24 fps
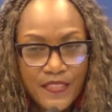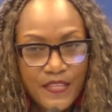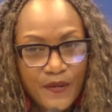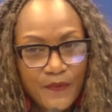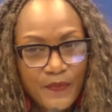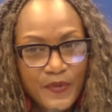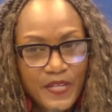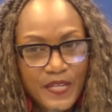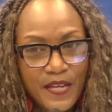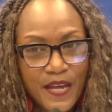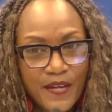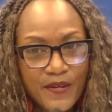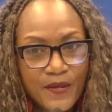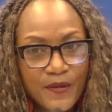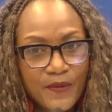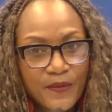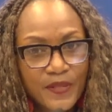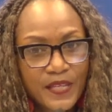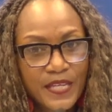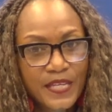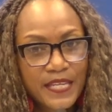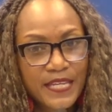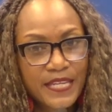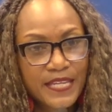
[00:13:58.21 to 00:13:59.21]
that we not
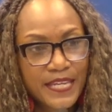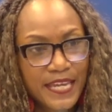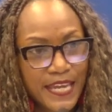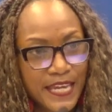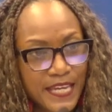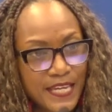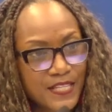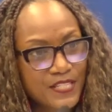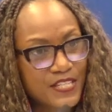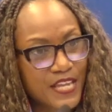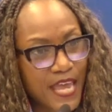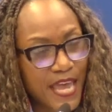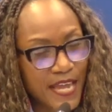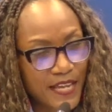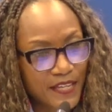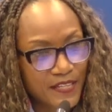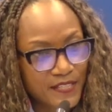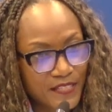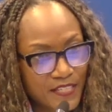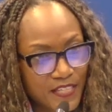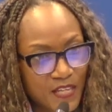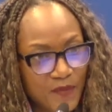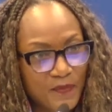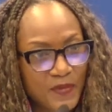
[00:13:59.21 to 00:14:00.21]
only engage
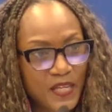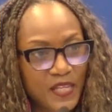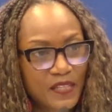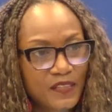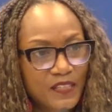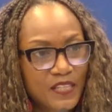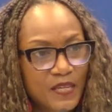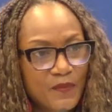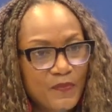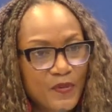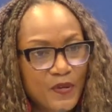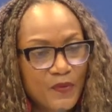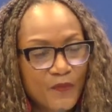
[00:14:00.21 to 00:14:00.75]
academically,